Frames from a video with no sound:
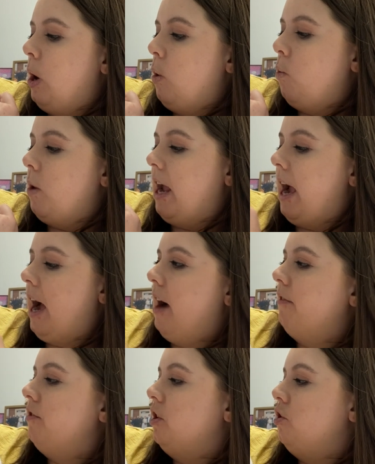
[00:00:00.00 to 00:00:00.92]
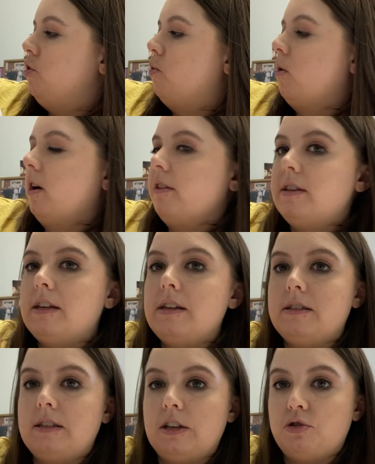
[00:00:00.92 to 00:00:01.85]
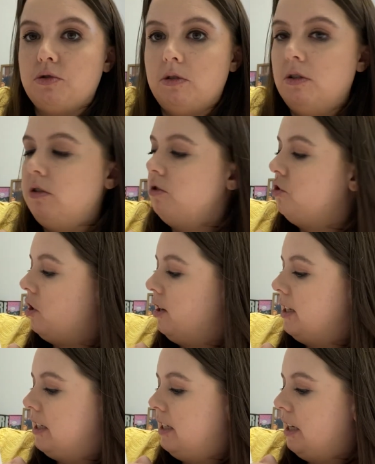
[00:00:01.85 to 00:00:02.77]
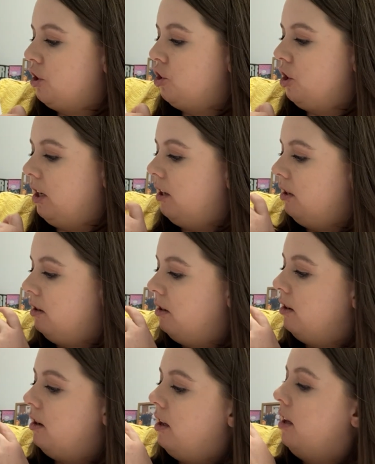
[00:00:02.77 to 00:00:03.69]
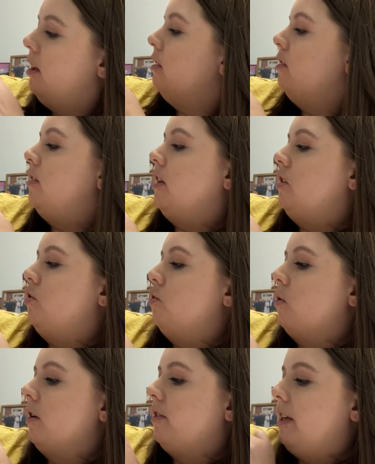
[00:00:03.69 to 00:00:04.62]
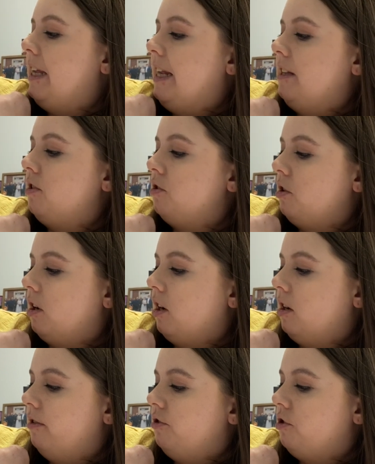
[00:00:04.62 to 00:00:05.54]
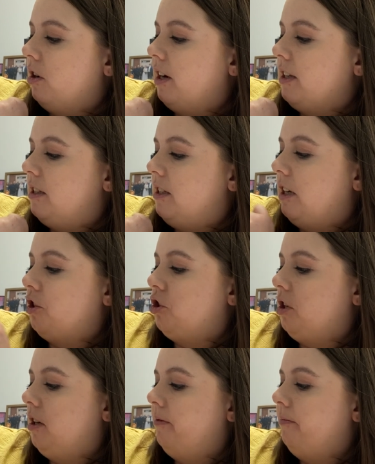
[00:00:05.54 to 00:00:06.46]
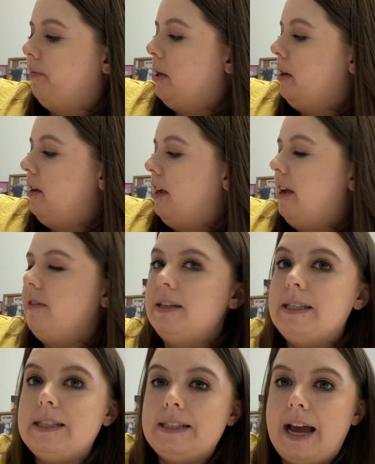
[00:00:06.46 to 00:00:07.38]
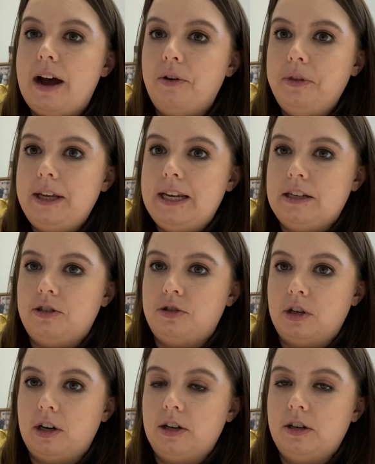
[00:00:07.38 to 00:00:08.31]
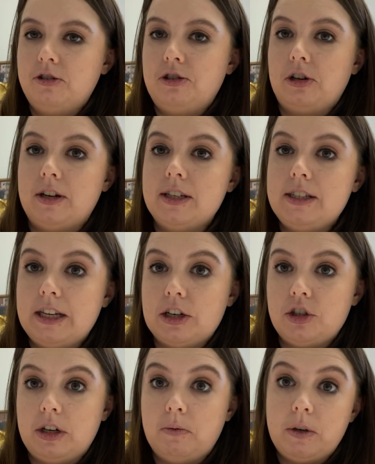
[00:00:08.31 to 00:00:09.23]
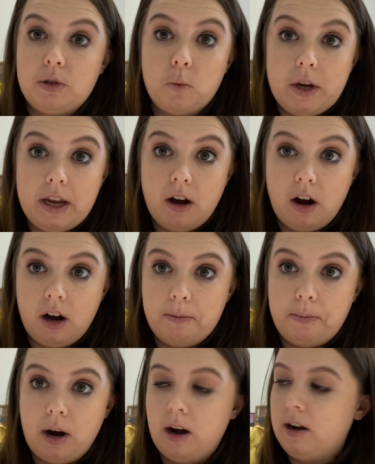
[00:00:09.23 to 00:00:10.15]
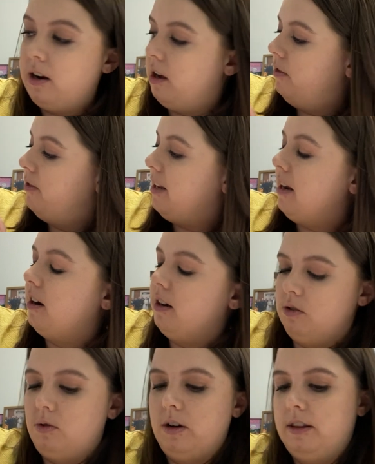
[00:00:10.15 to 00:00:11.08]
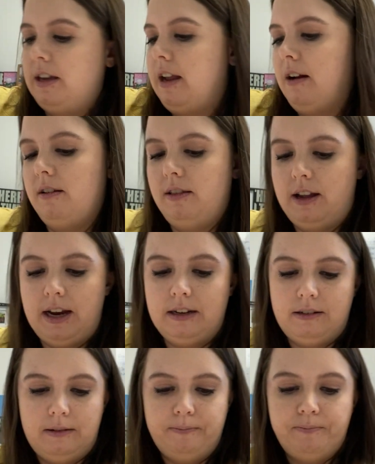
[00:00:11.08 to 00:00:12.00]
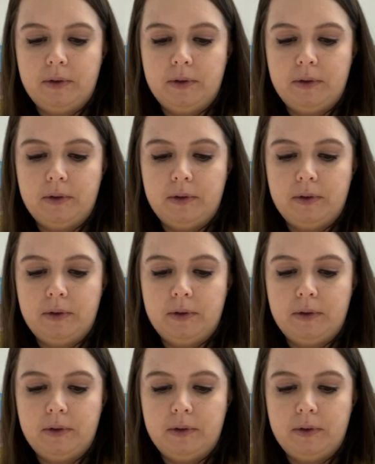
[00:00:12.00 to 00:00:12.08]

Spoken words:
we have the North Central jurisdiction, the Northeastern jurisdiction, and the Southeastern jurisdiction, which we are a part of here in North Carolina.